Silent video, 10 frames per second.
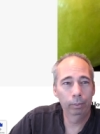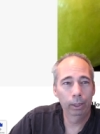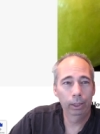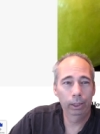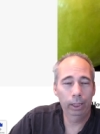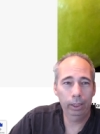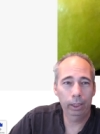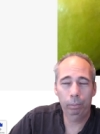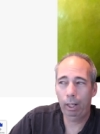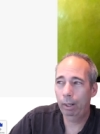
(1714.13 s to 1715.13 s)
John says
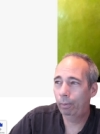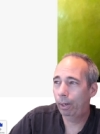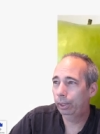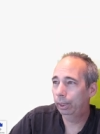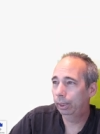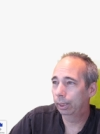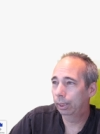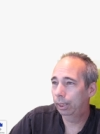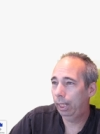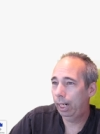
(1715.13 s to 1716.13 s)
probably Washington
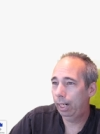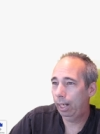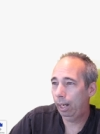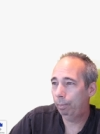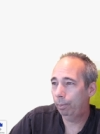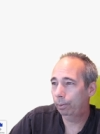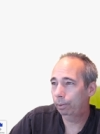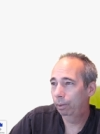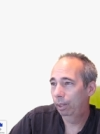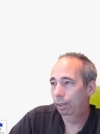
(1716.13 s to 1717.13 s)
State apples.
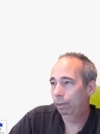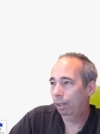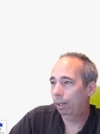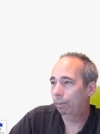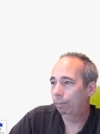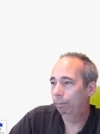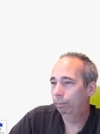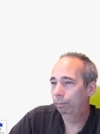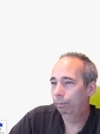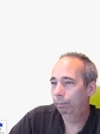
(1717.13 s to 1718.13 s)
Um,
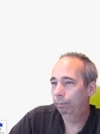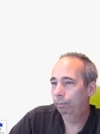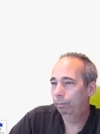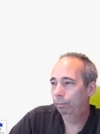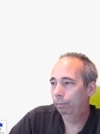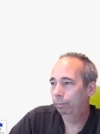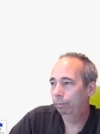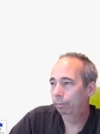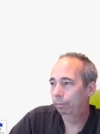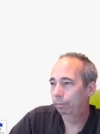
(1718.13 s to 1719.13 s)
yeah, that's
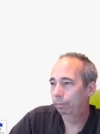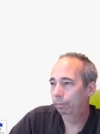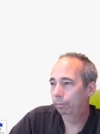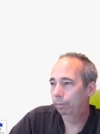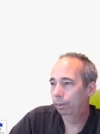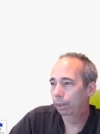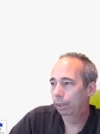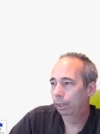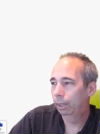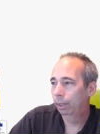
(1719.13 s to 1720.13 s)
probably so.
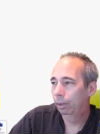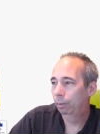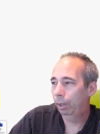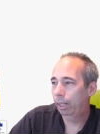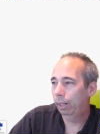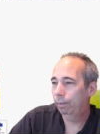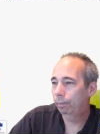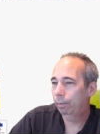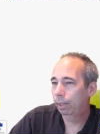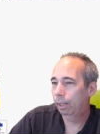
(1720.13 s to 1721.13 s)
But you know,
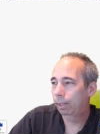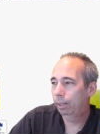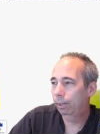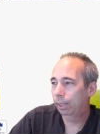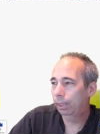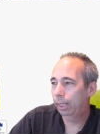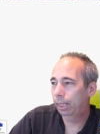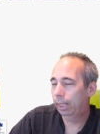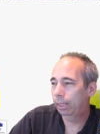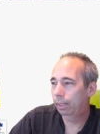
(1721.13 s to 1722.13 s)
you can see
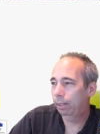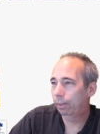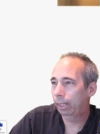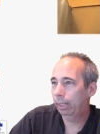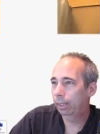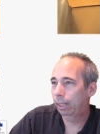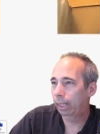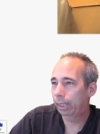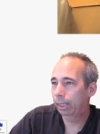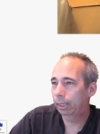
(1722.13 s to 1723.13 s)
that you know they they
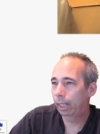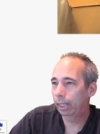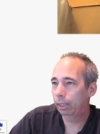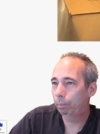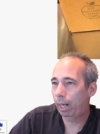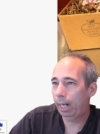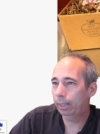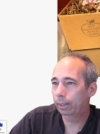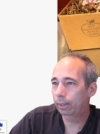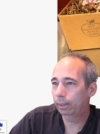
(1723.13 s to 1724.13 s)
got these nice
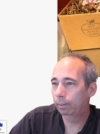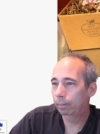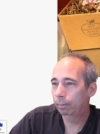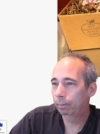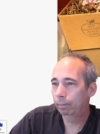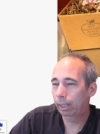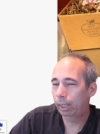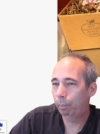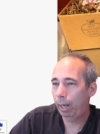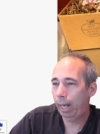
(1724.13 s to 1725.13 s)
boxes that they
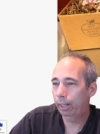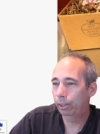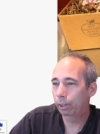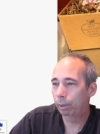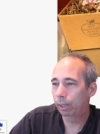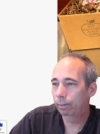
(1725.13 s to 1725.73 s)
package them in.